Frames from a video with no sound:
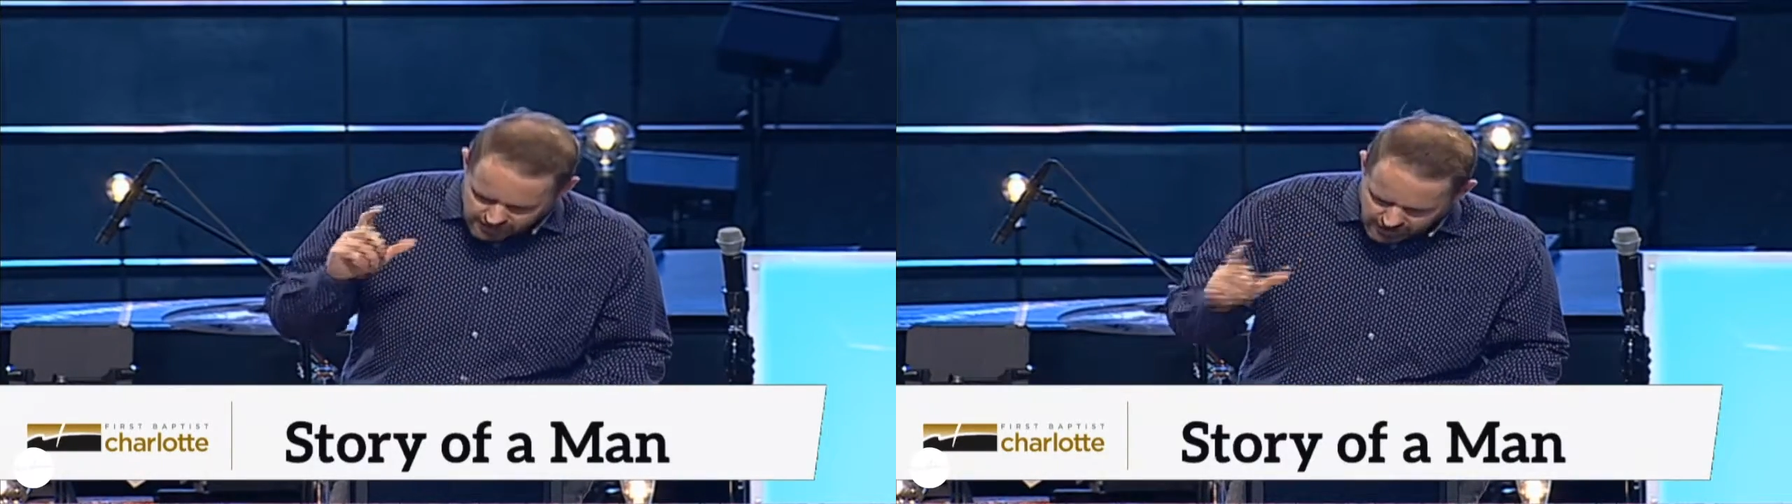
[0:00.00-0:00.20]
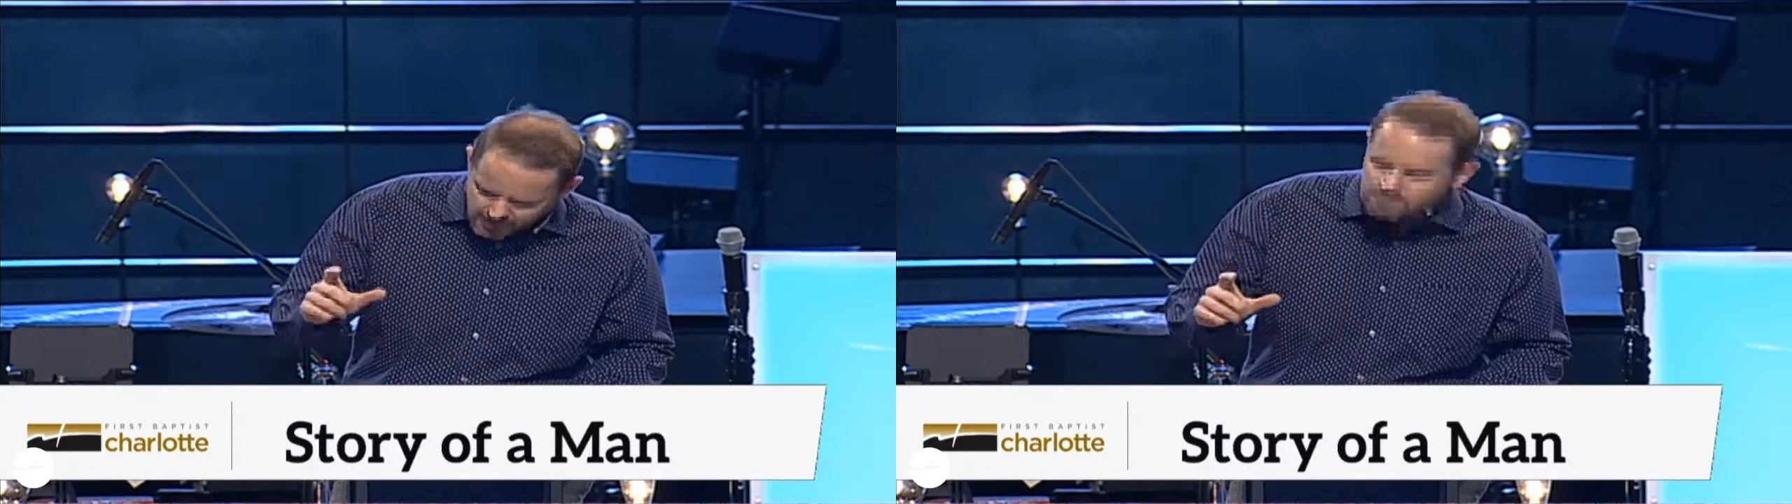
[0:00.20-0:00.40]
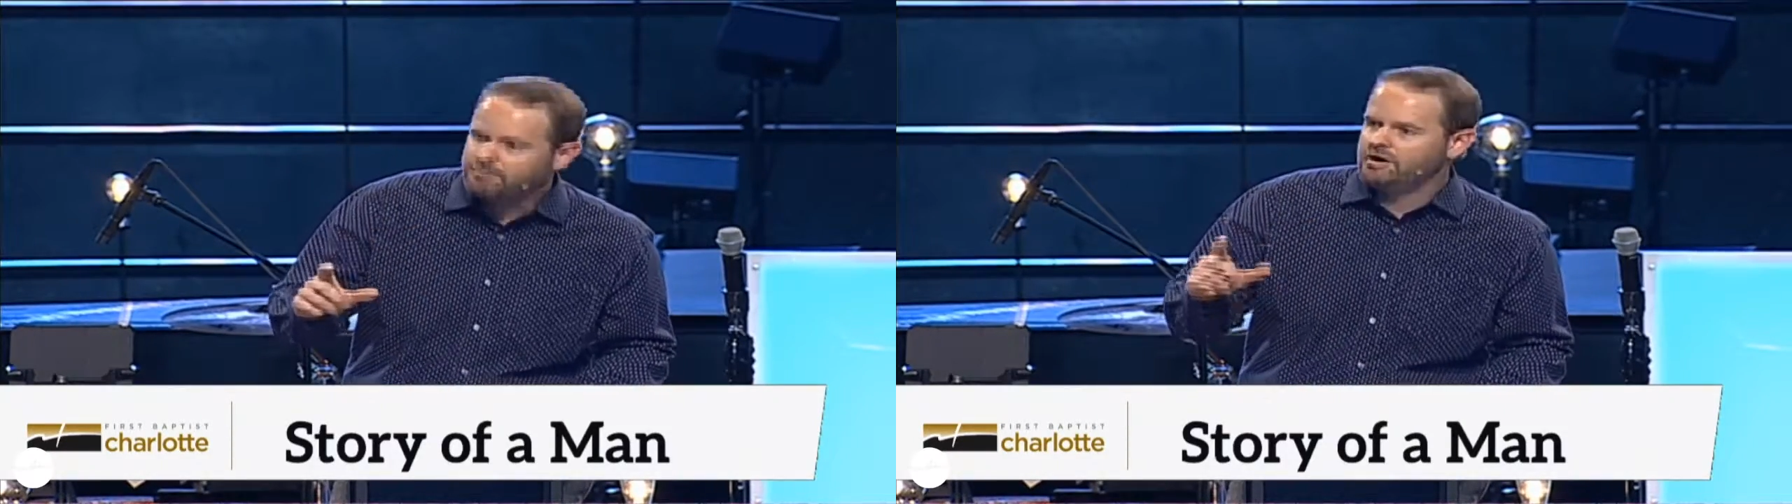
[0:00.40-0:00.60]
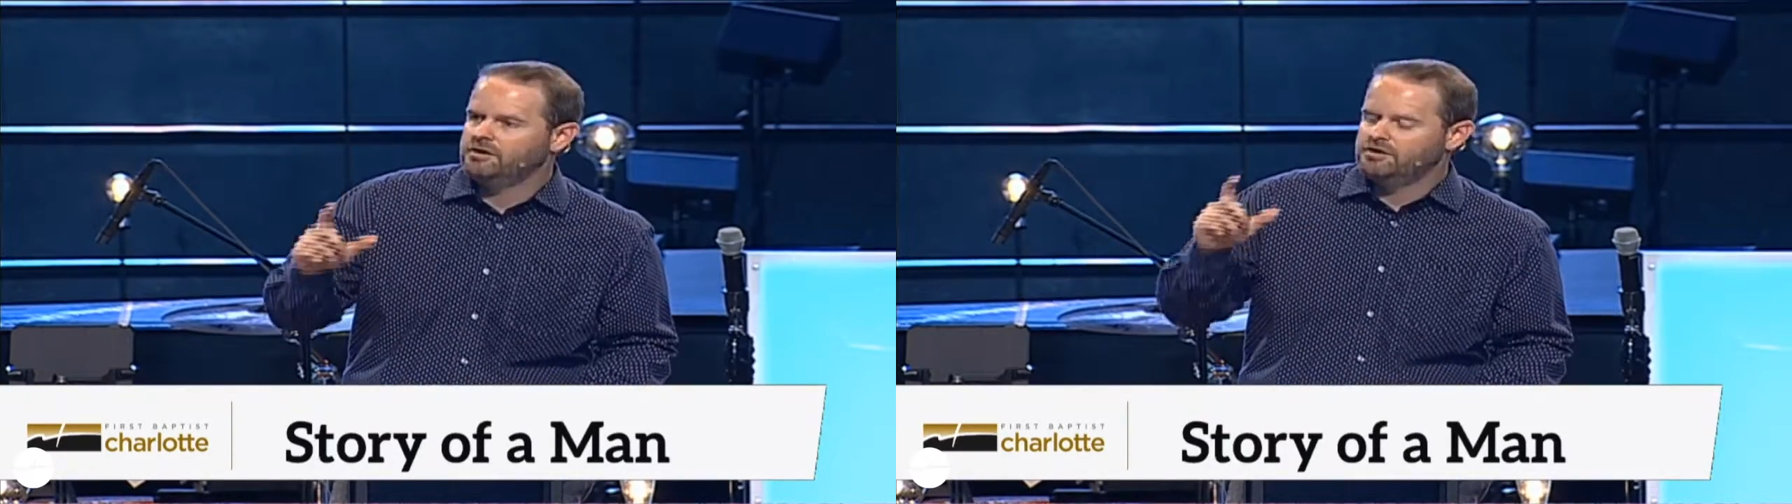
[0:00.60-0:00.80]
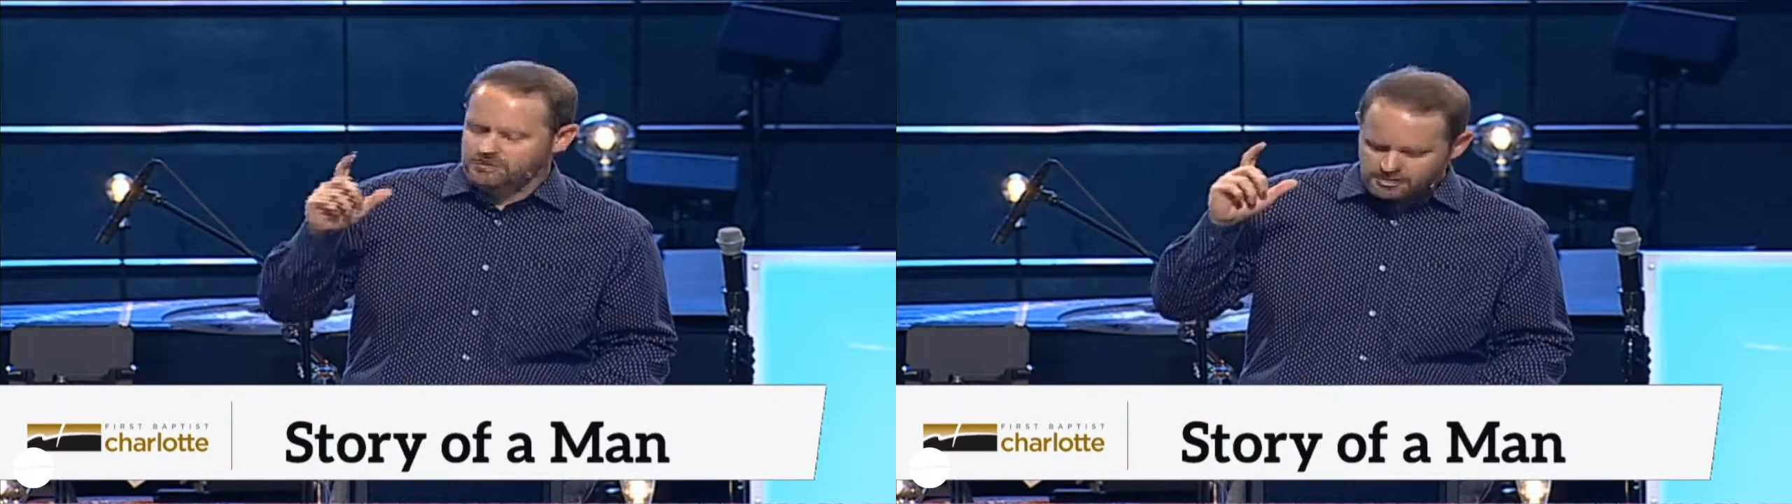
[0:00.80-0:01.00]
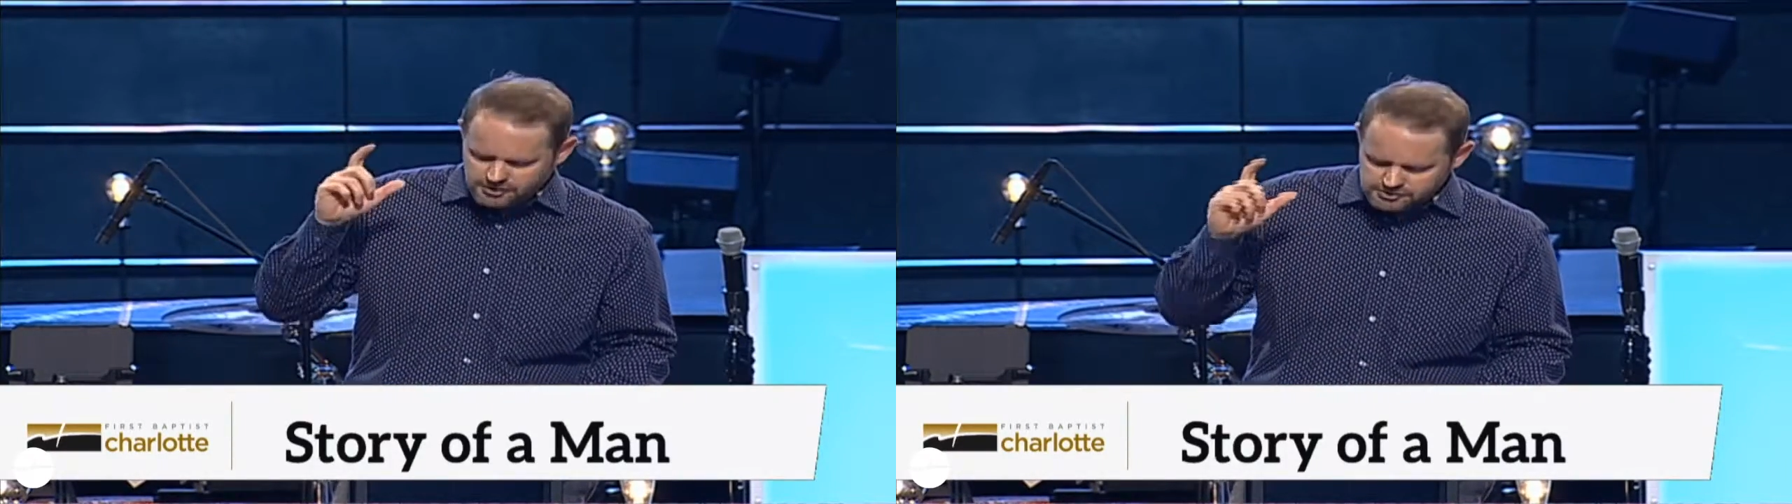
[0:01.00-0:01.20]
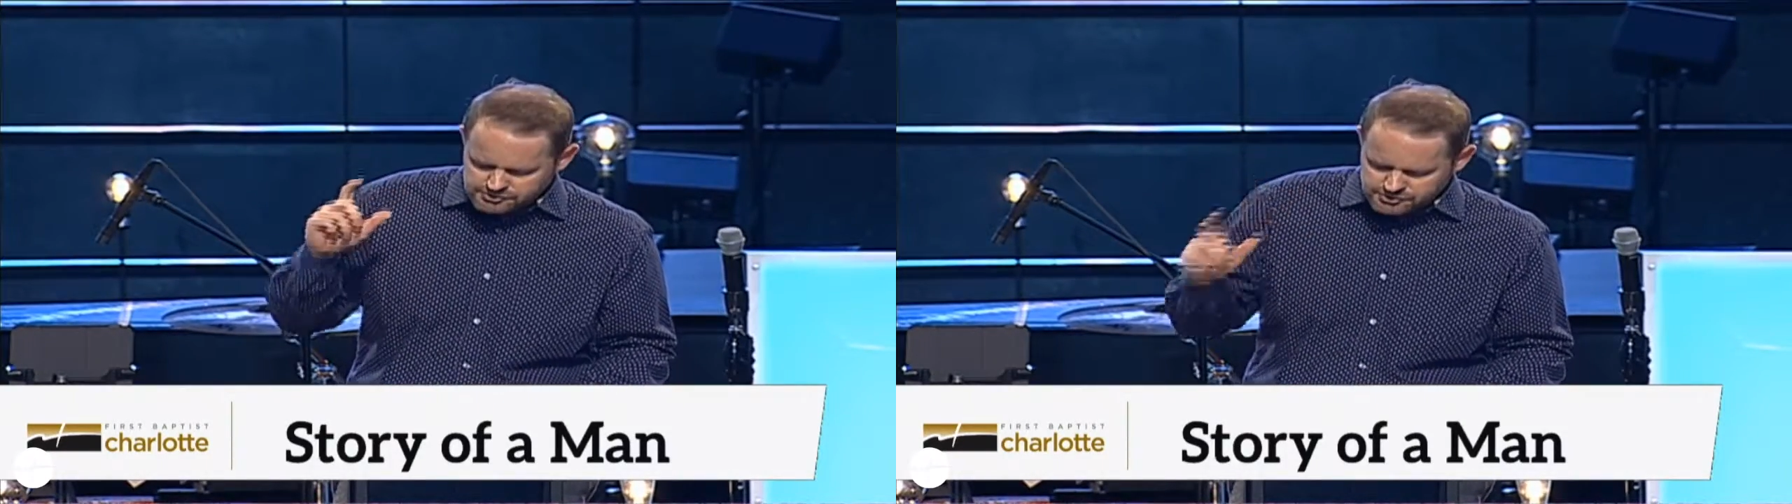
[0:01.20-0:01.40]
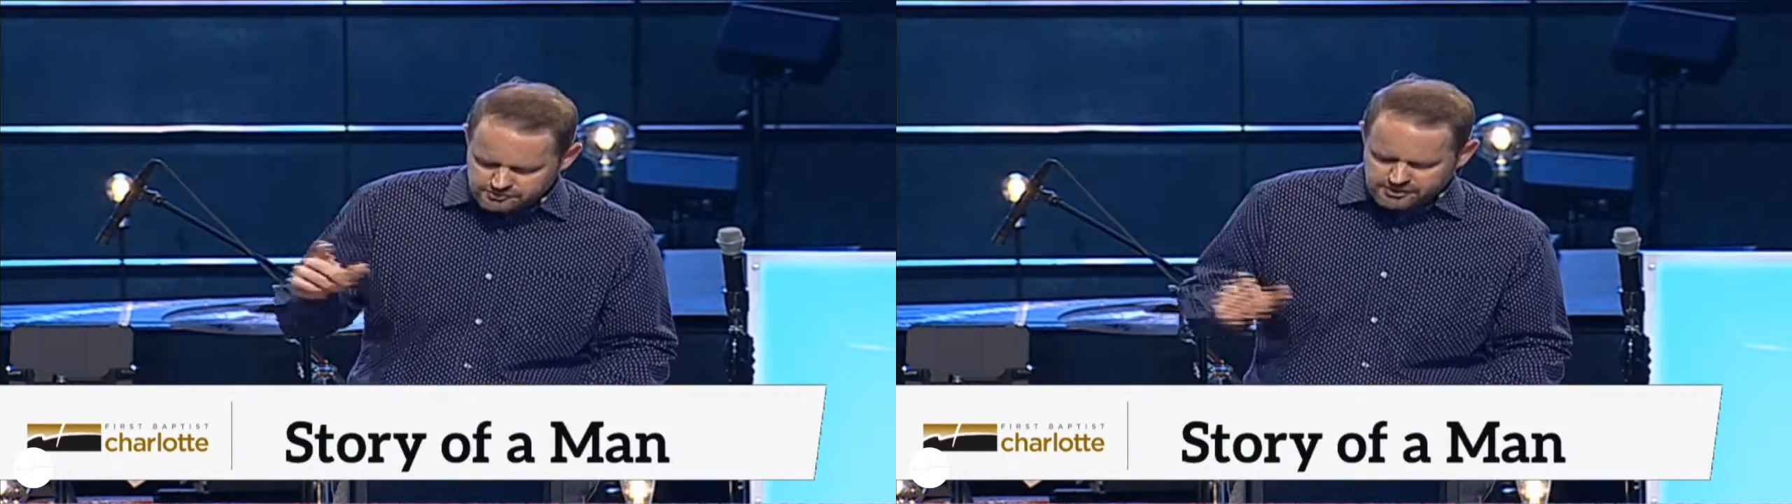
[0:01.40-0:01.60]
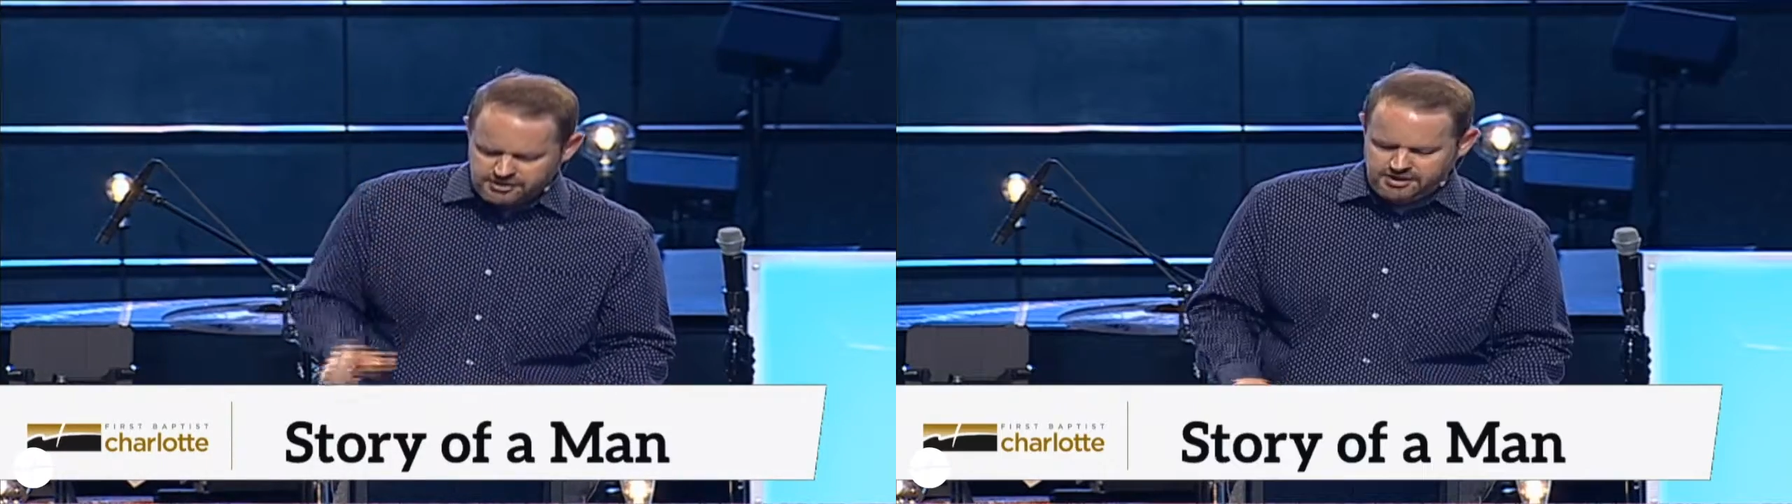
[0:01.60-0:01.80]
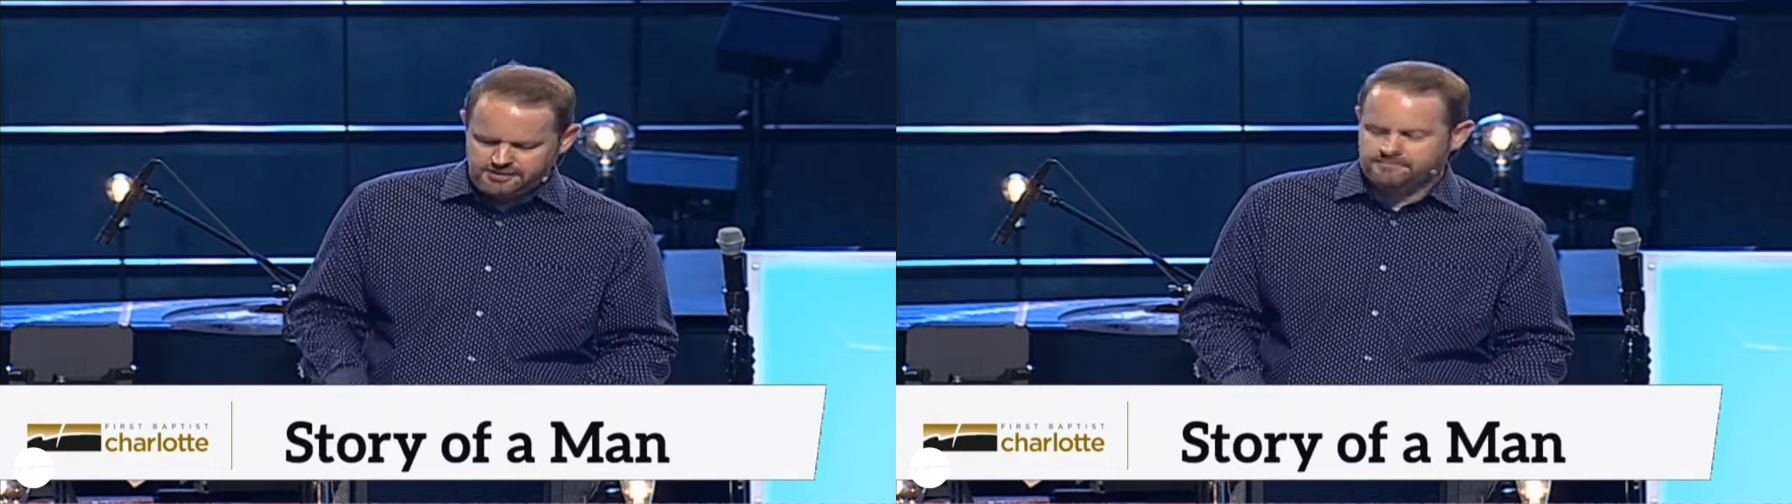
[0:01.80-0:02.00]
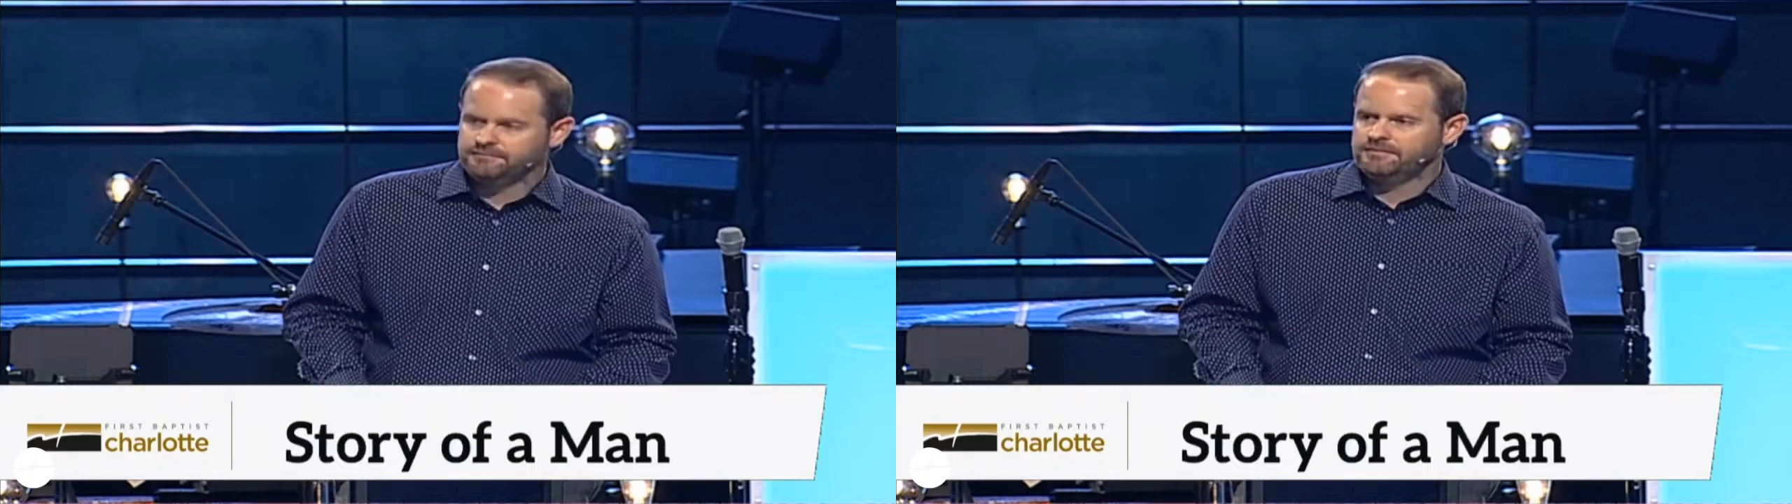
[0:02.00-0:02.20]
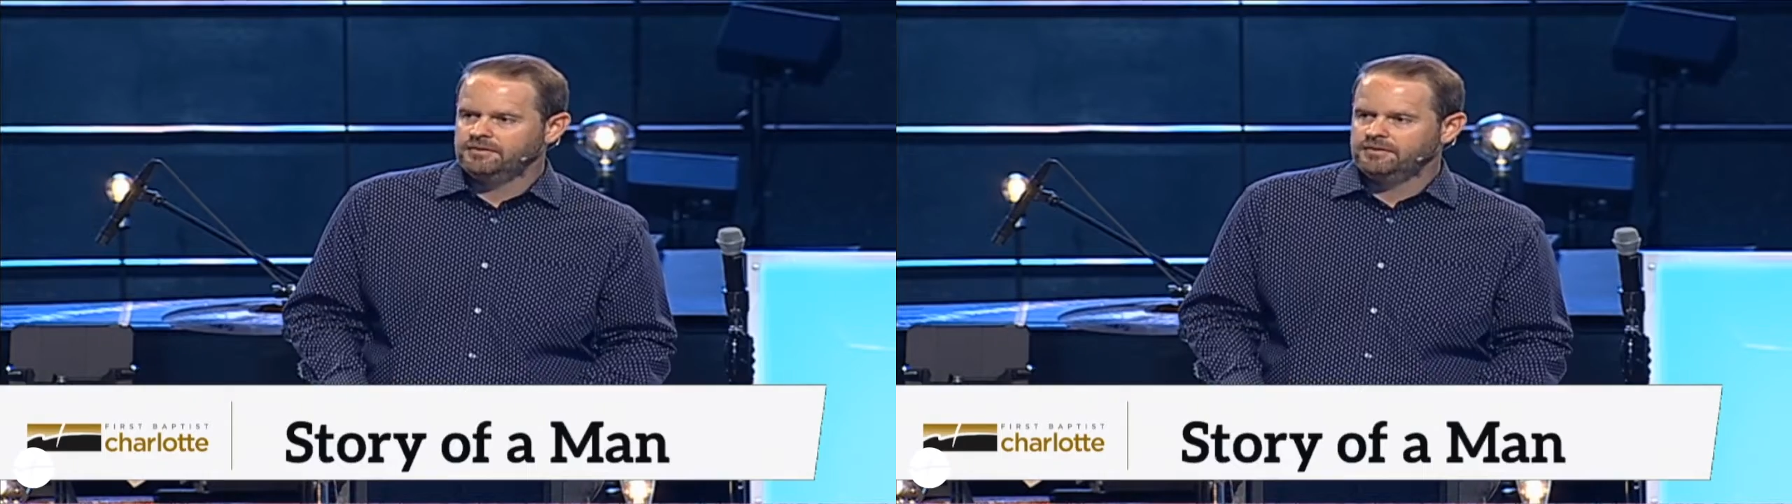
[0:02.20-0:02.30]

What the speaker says: cupbearer to the king.